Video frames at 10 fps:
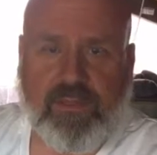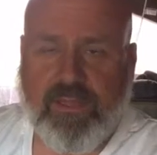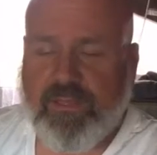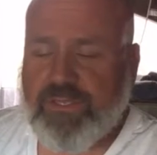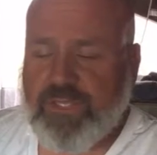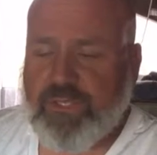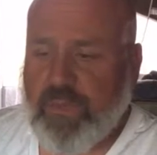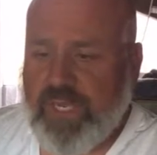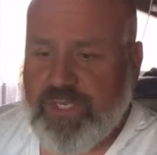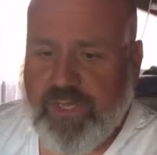in the
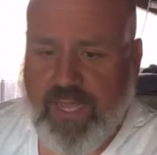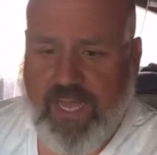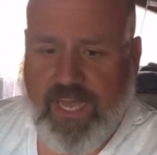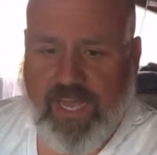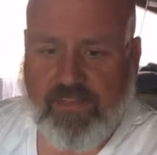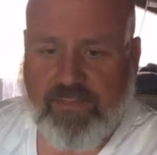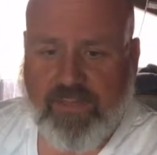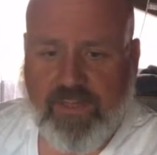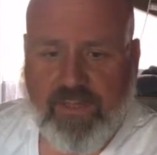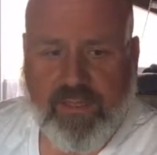situation they have,
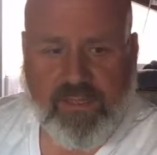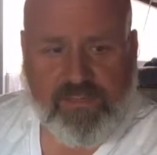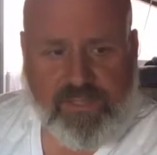and